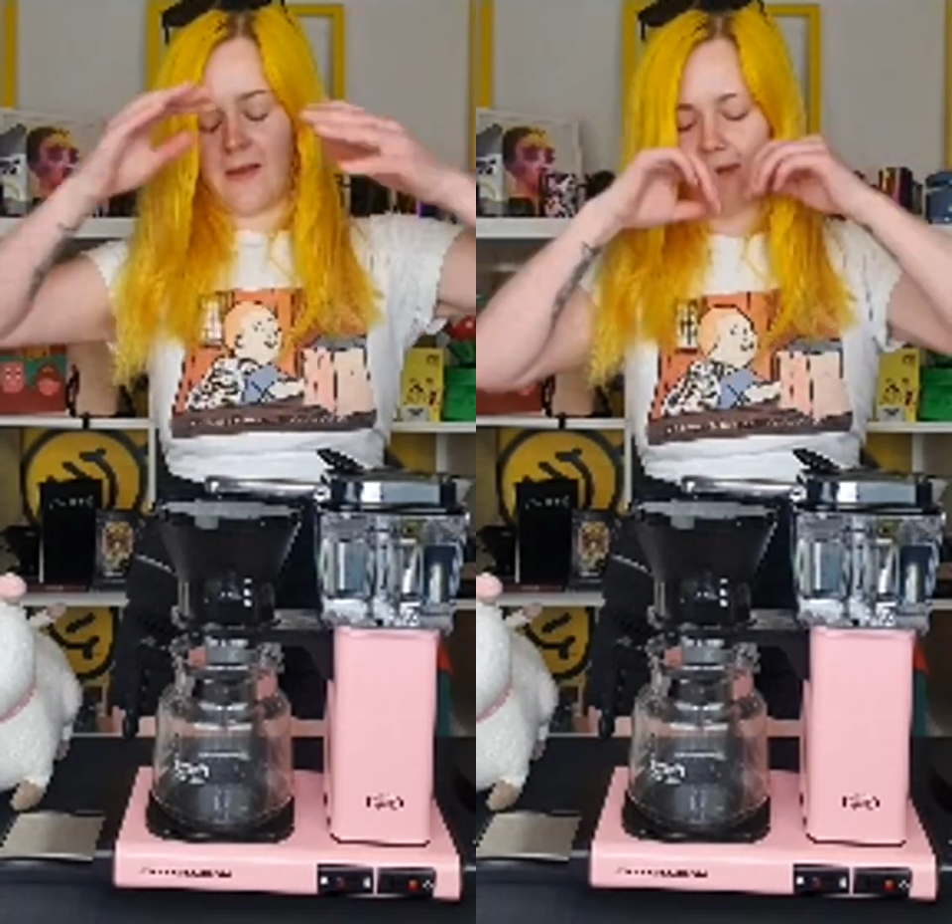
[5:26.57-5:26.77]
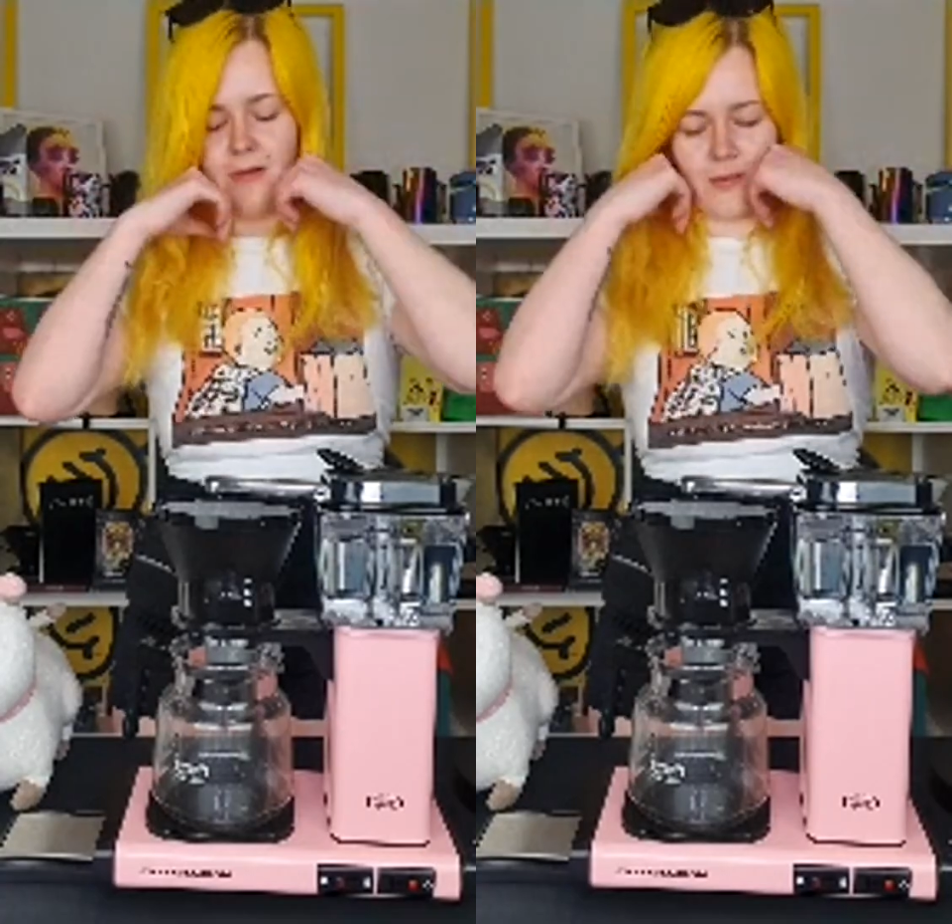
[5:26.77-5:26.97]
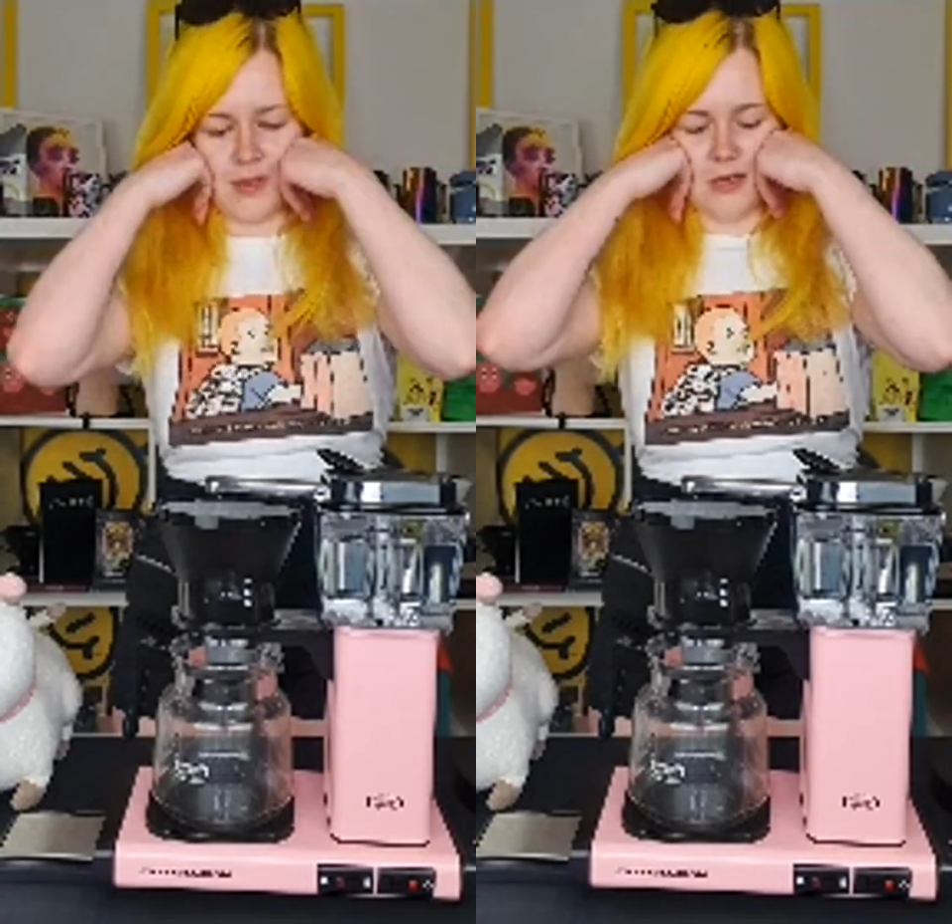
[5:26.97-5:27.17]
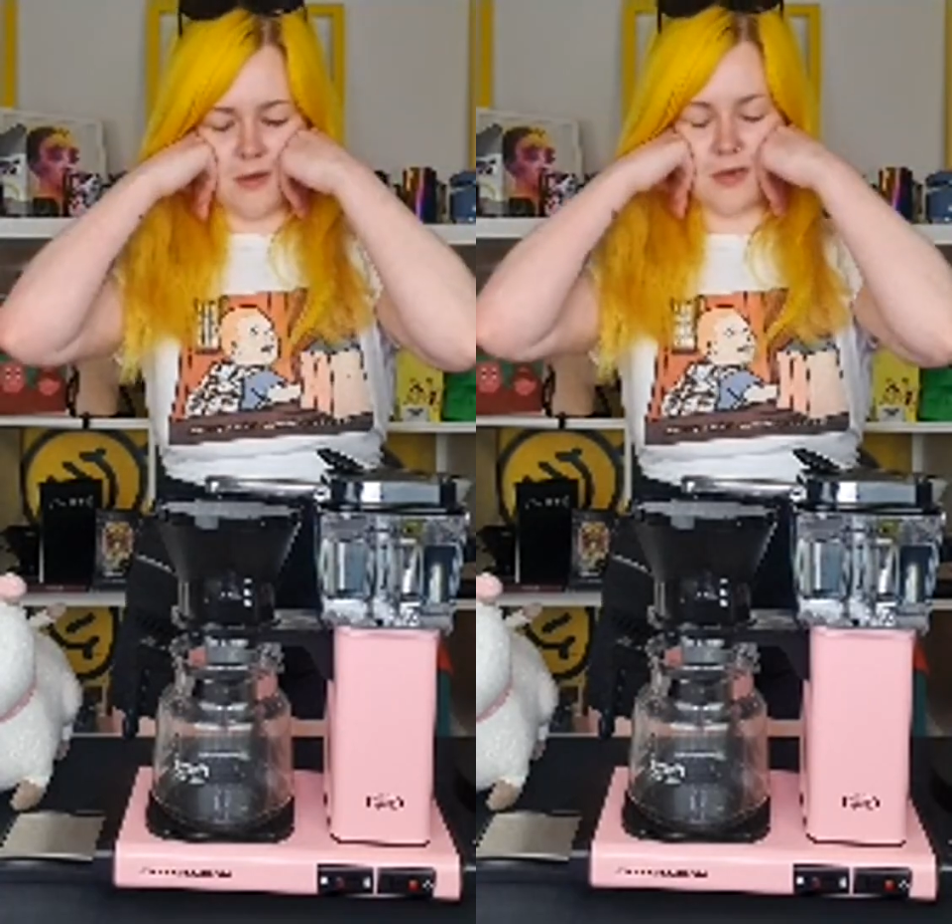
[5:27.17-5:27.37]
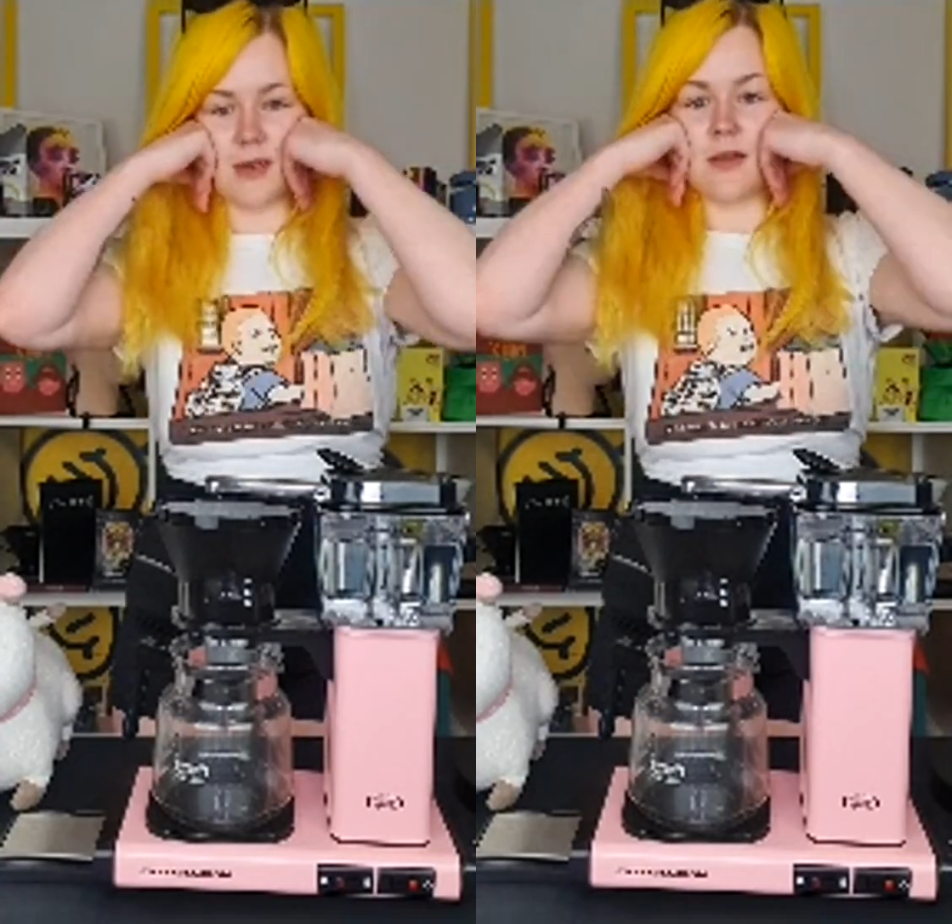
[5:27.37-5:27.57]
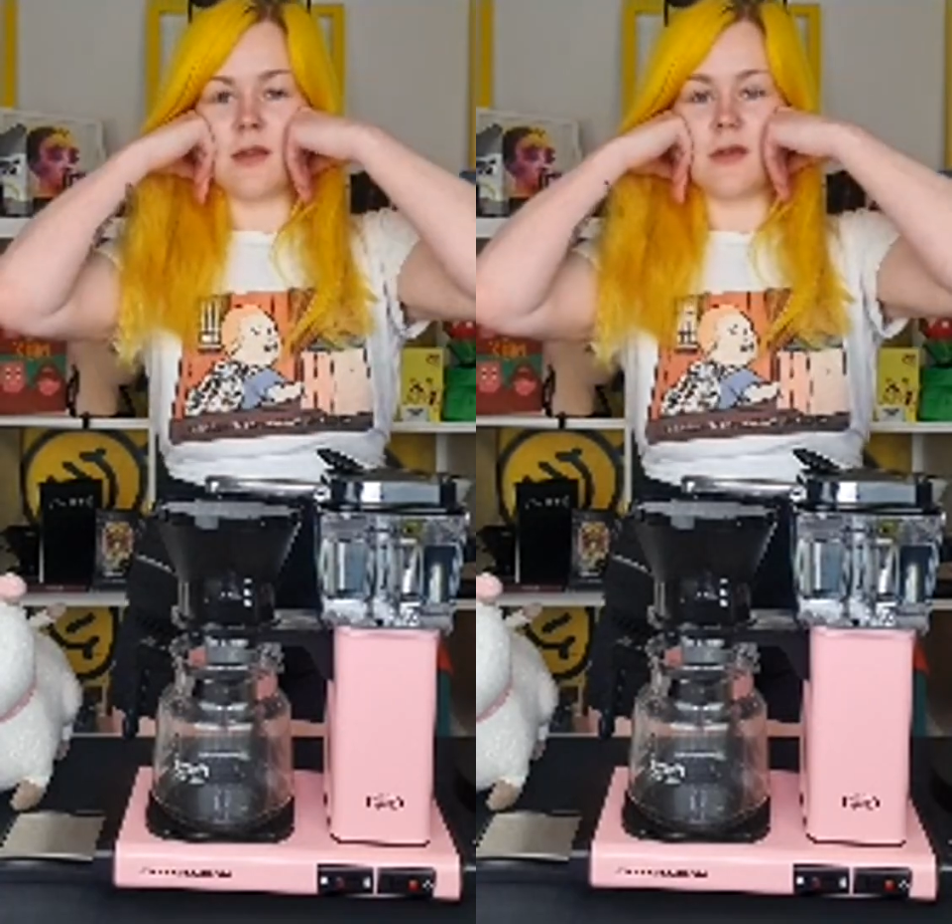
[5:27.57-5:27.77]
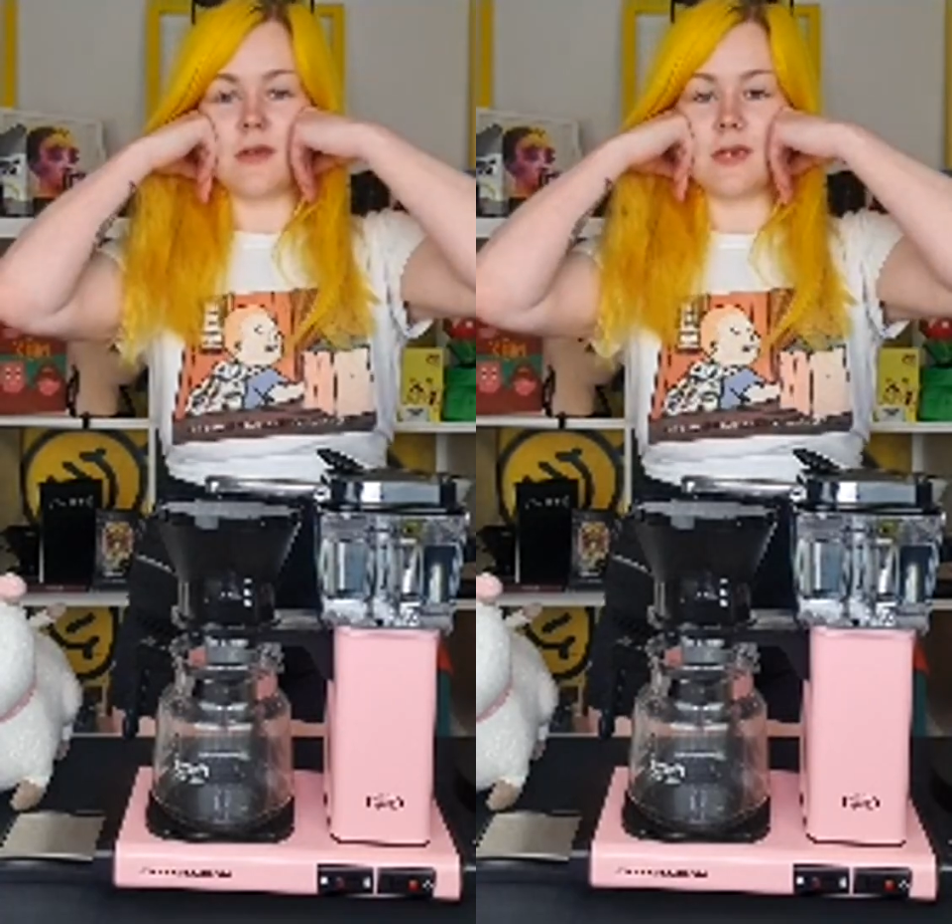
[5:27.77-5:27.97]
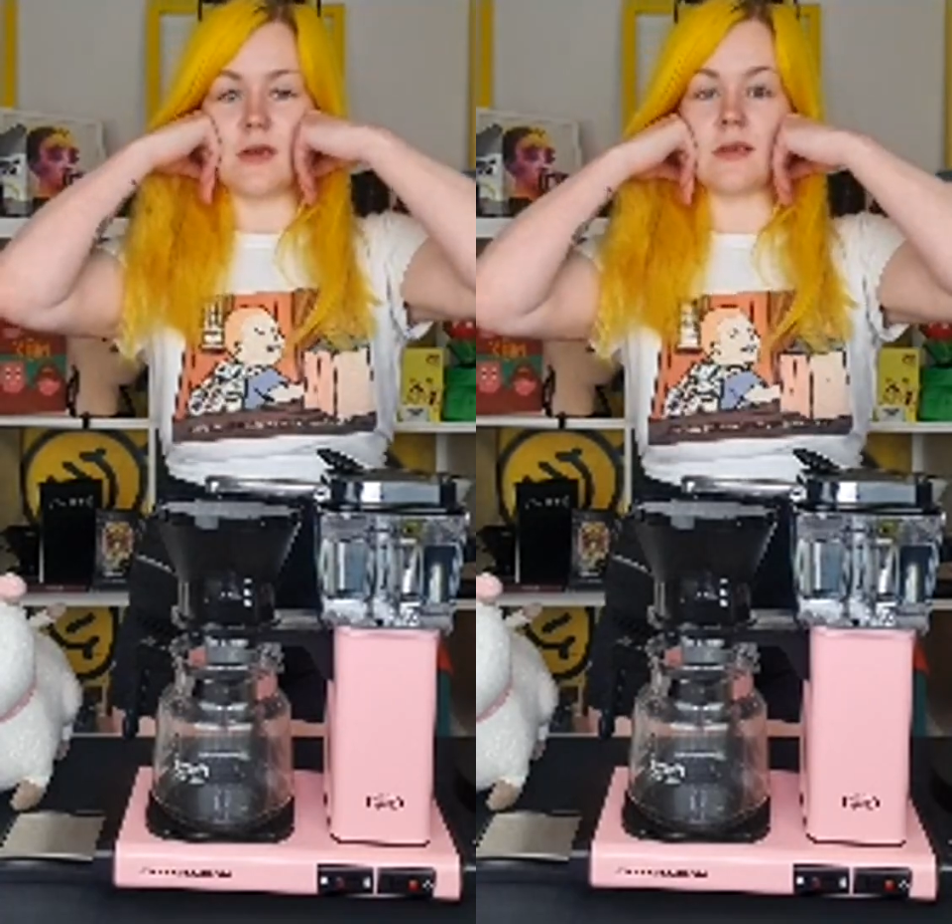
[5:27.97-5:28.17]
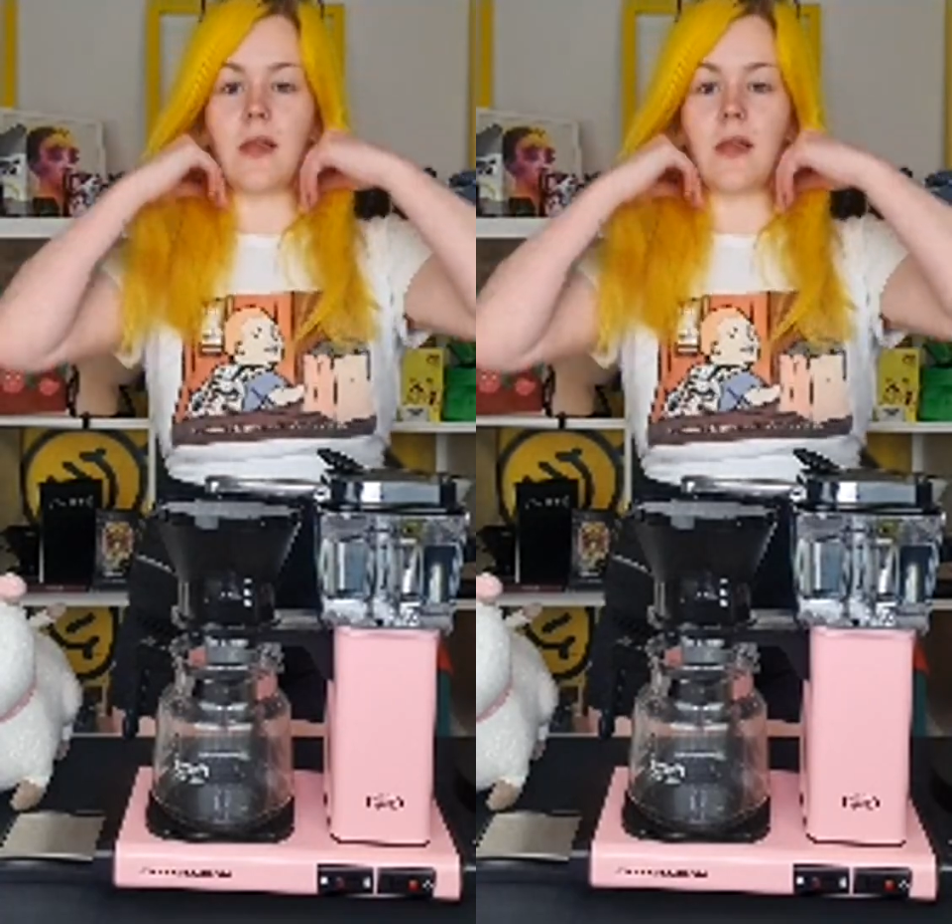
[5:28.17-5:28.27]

Oh my gosh, seriously,